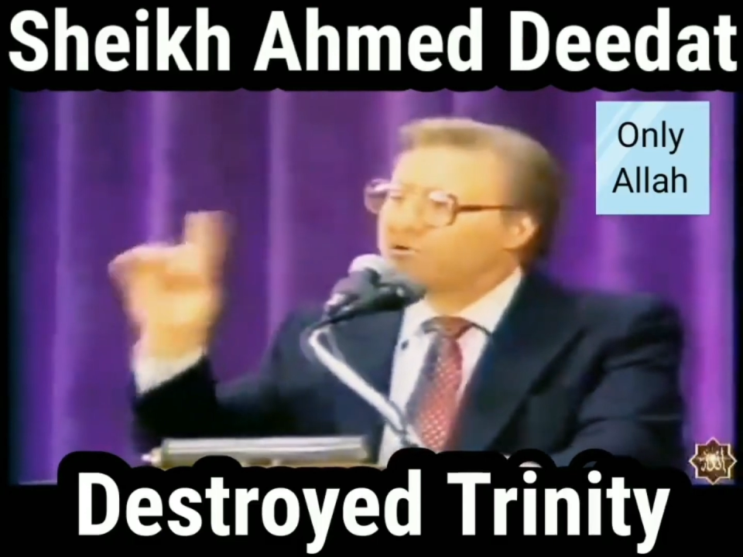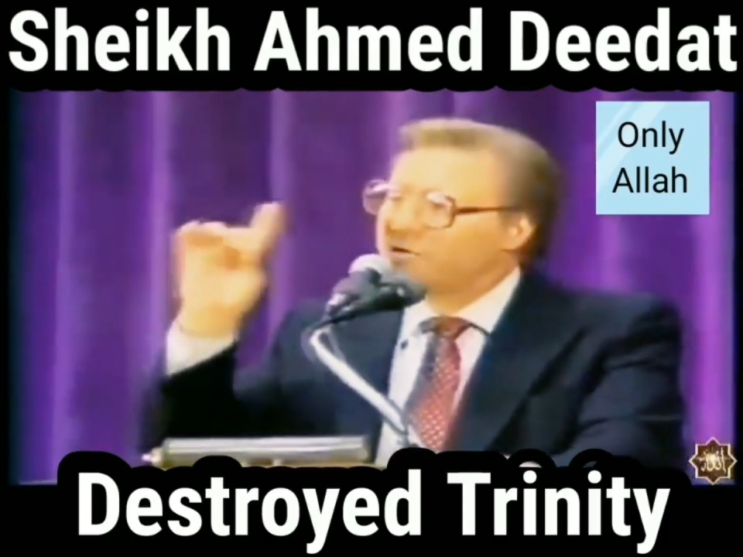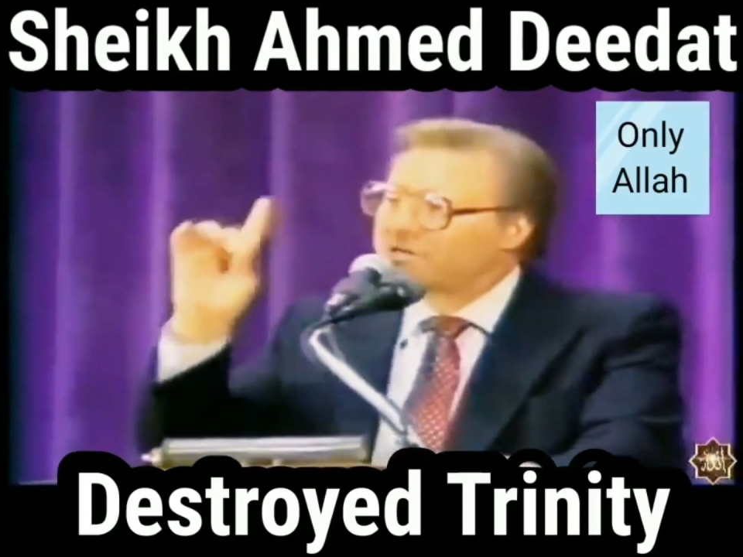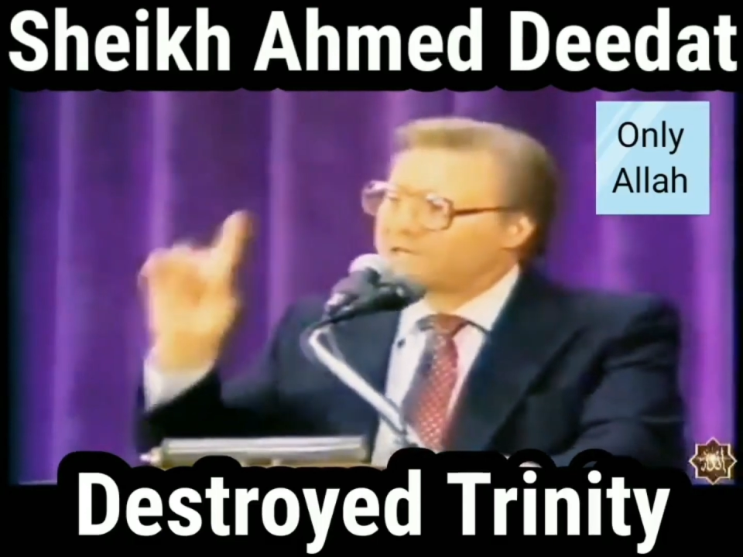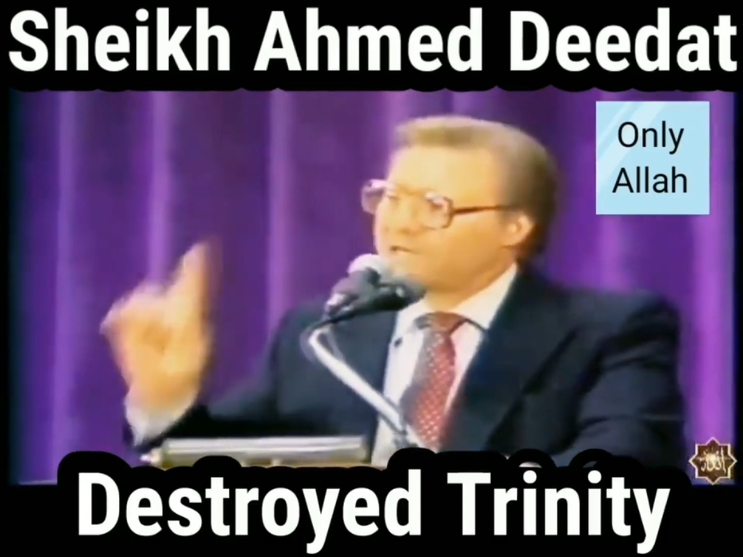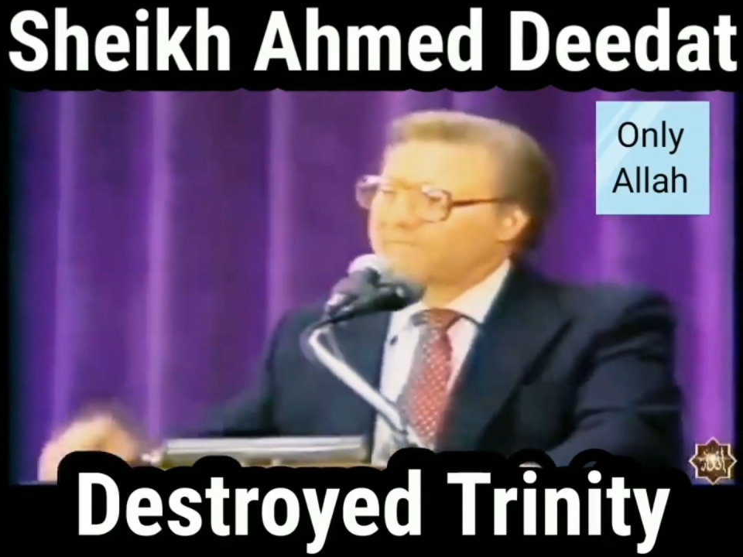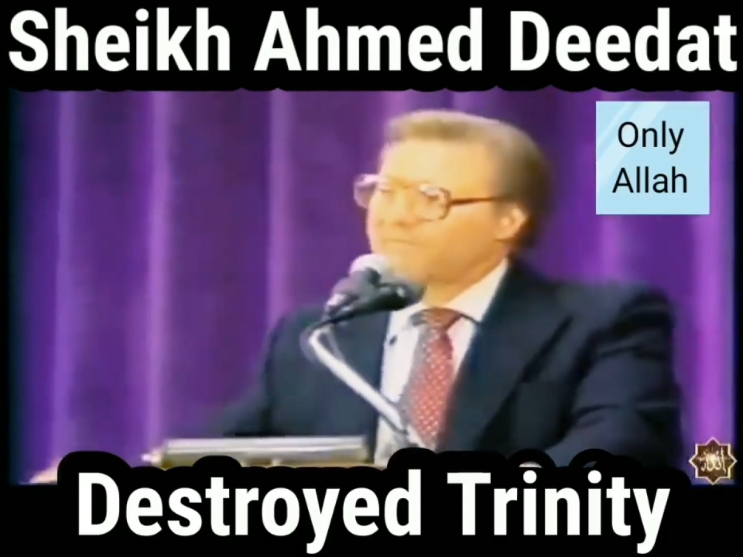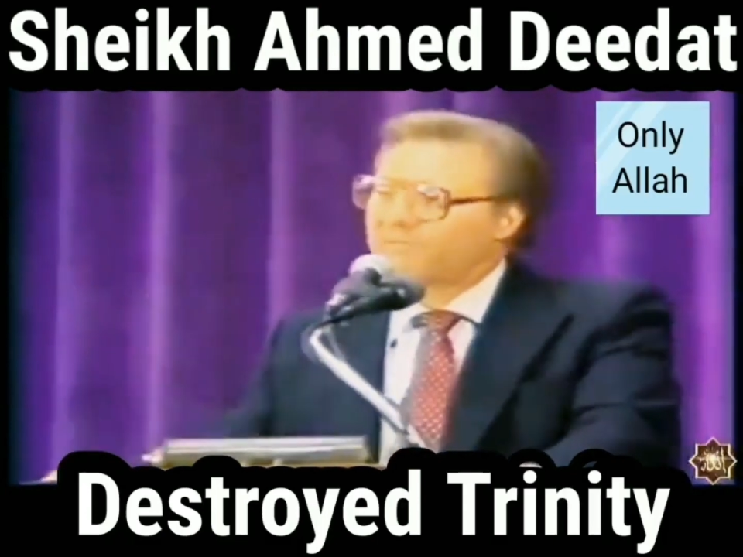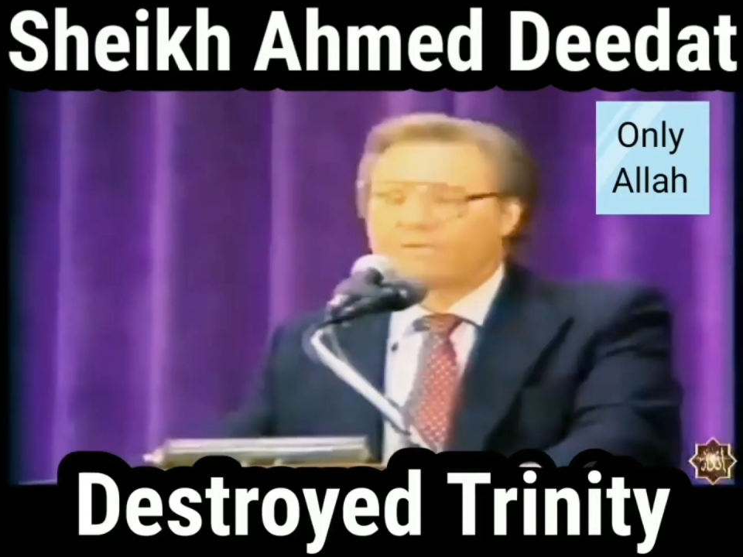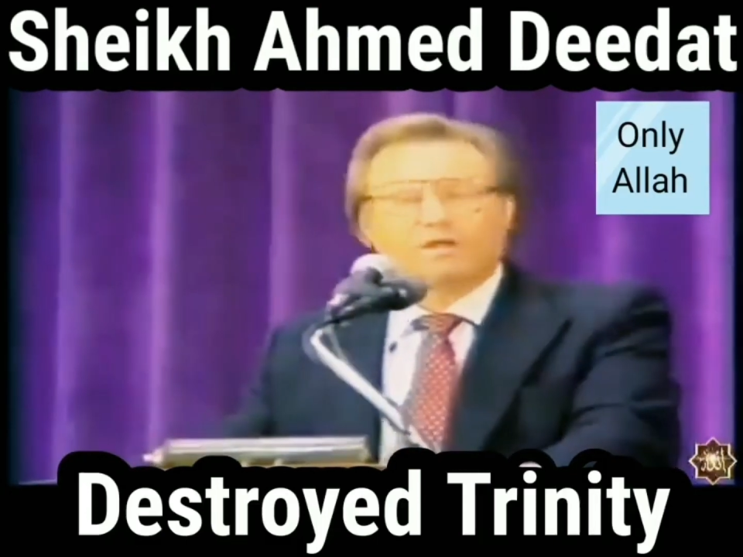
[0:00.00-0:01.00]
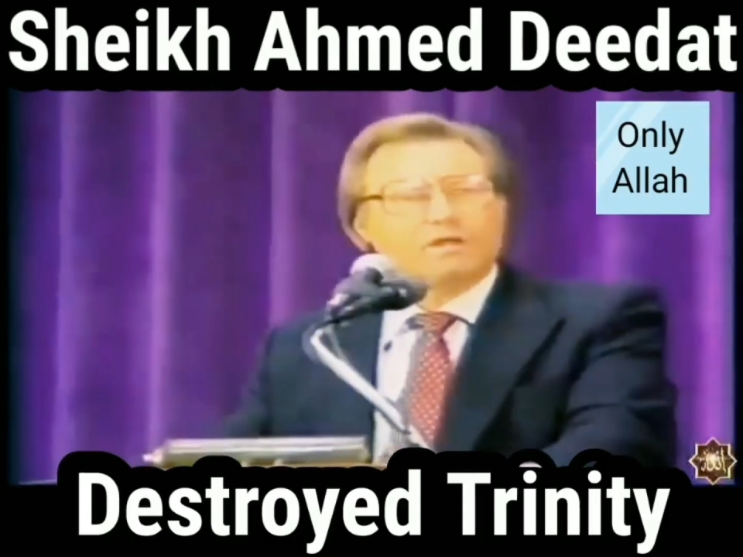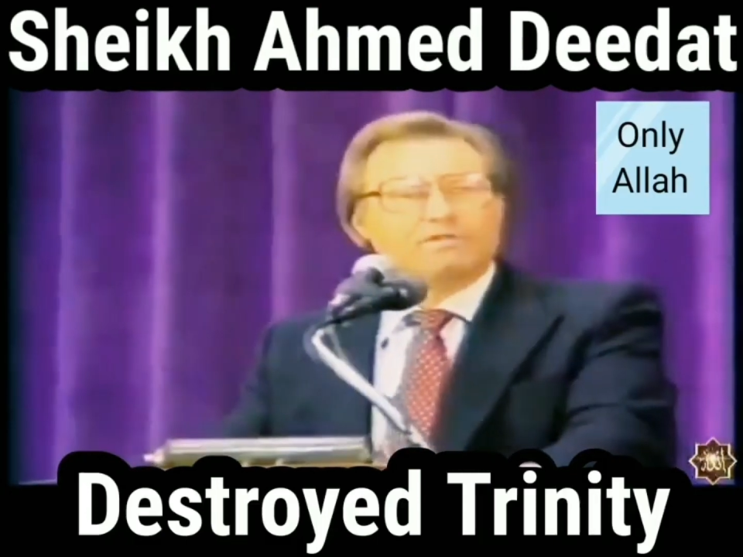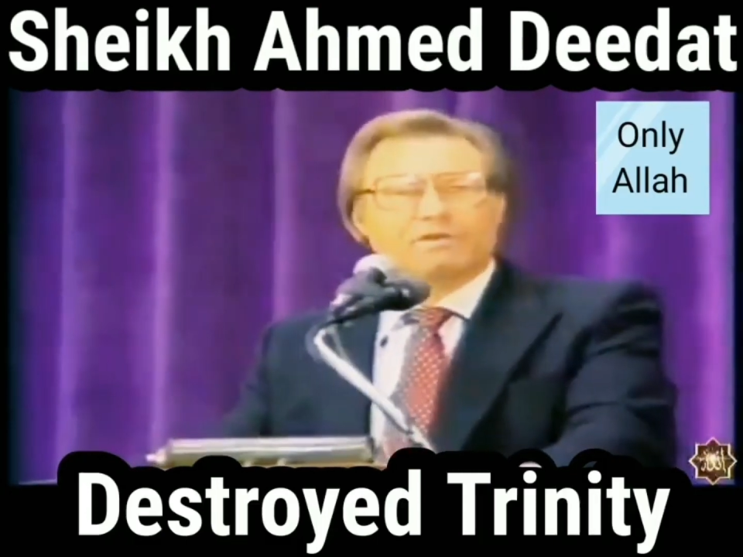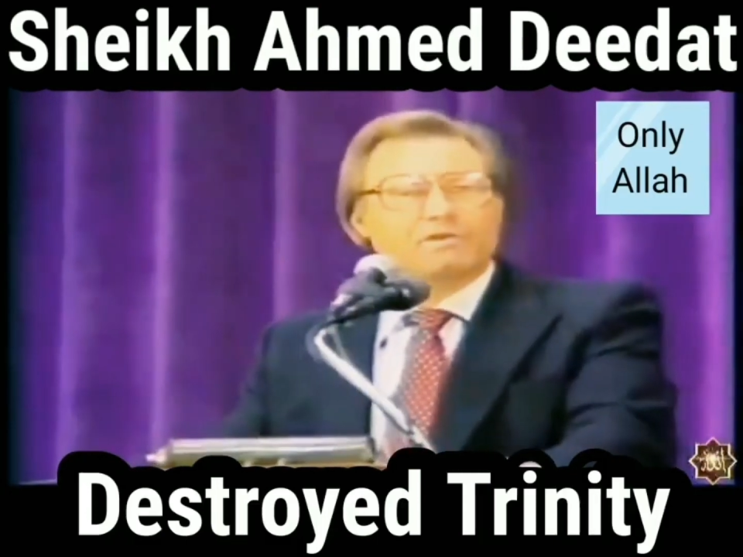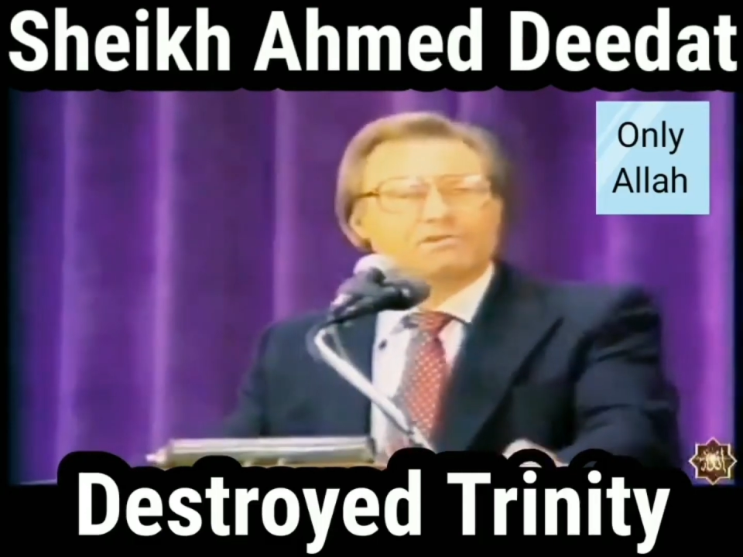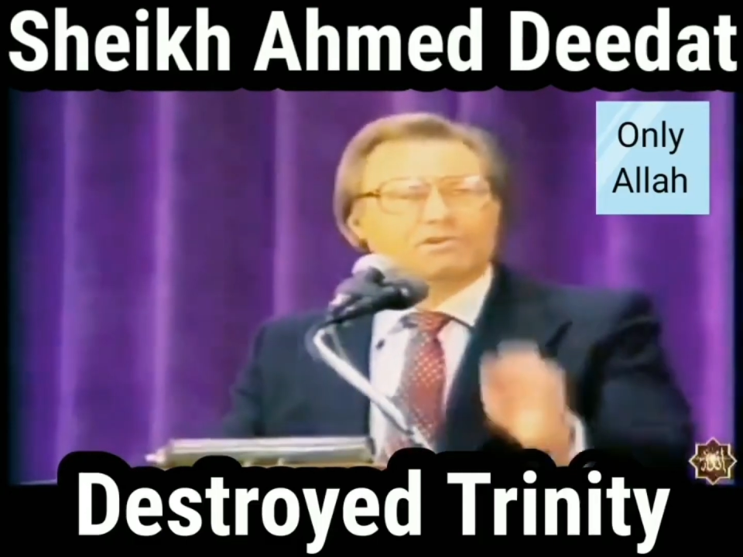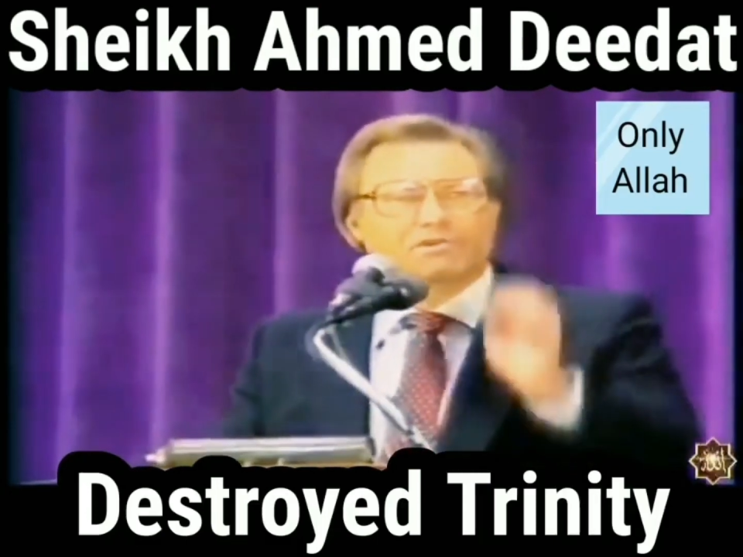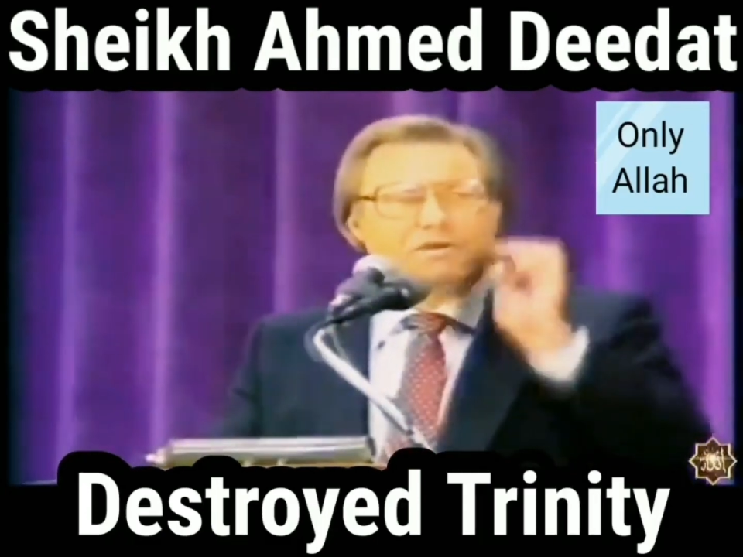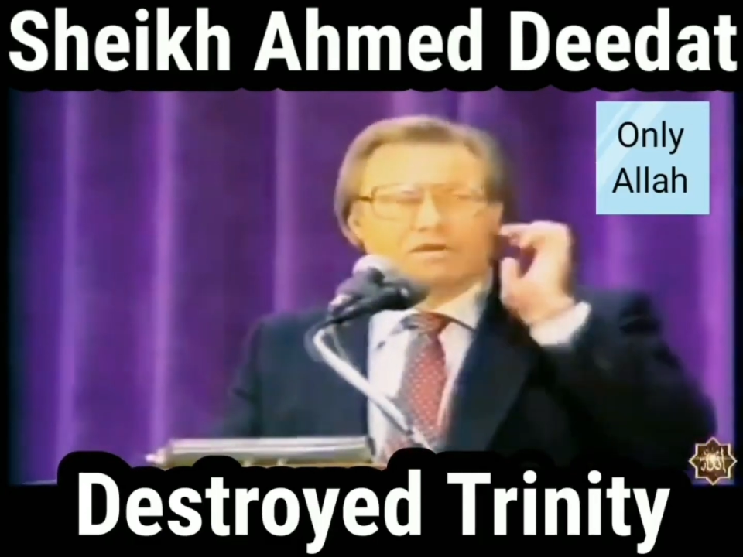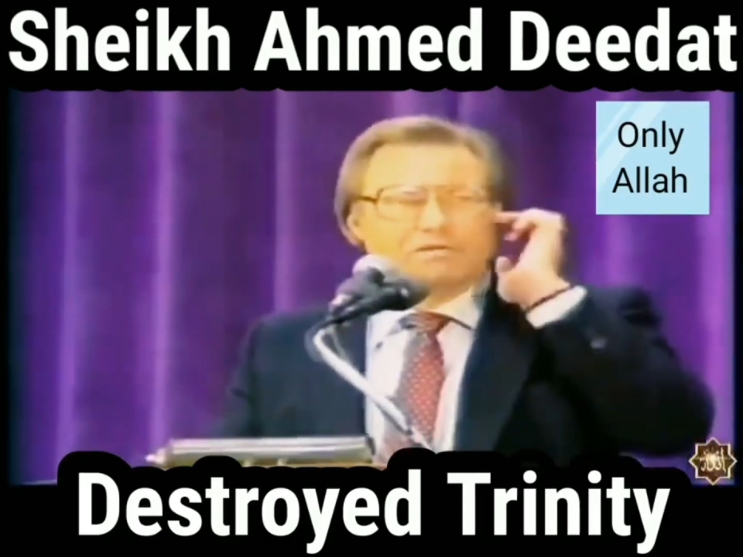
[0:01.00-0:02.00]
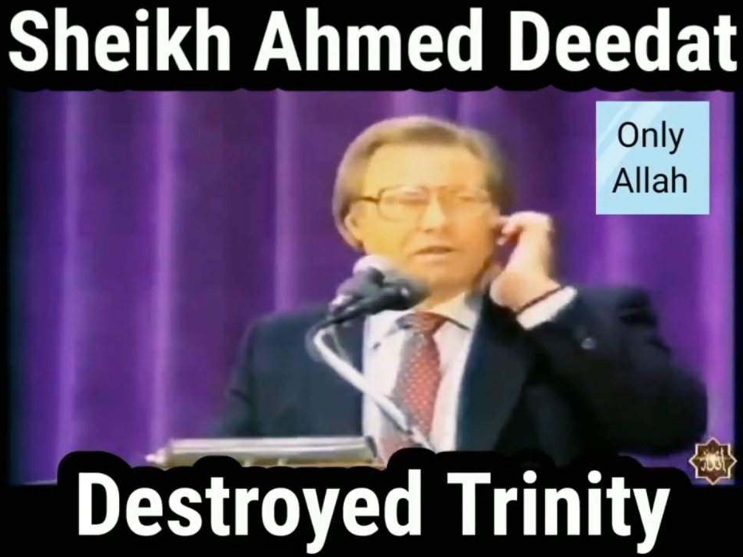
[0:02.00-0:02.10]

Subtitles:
unity. They never disagree.